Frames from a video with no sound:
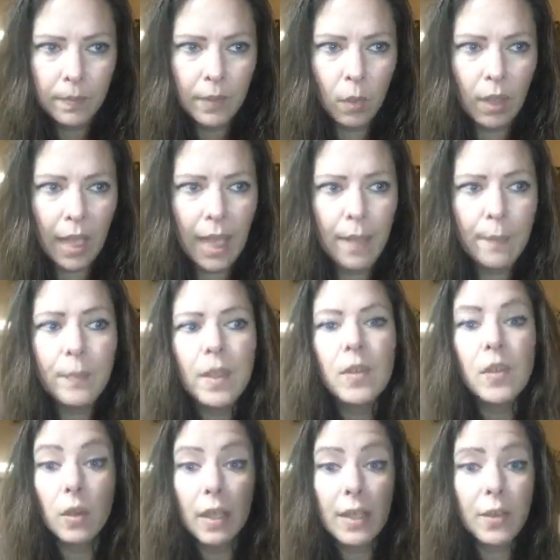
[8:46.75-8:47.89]
Okay? So
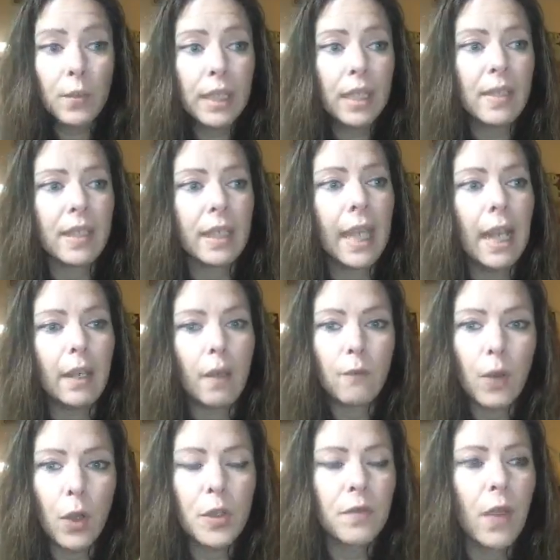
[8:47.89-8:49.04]
let's read this again. A
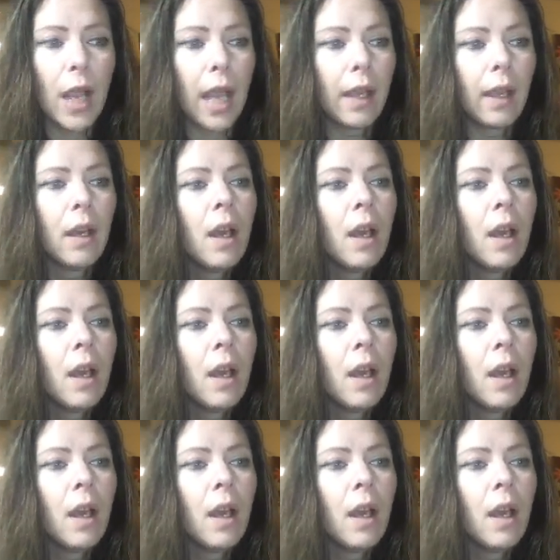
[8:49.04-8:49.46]
false flag.